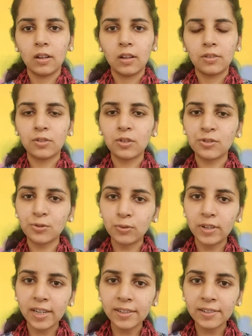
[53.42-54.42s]
So
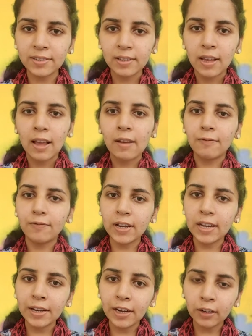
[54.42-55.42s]
students, we
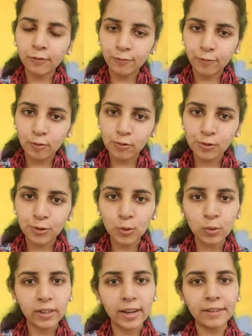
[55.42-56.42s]
eat food
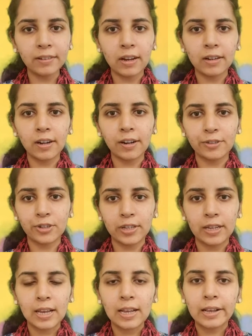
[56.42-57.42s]
to get
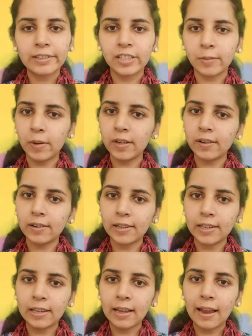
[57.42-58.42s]
energy.
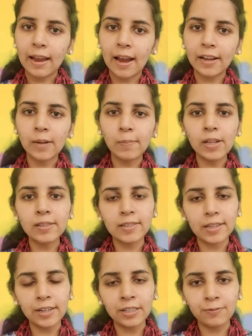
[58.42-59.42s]
Similarly, animals
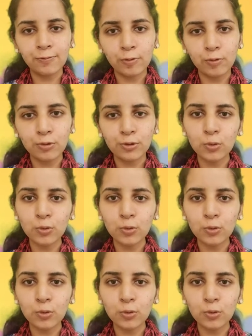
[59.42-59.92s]
eat food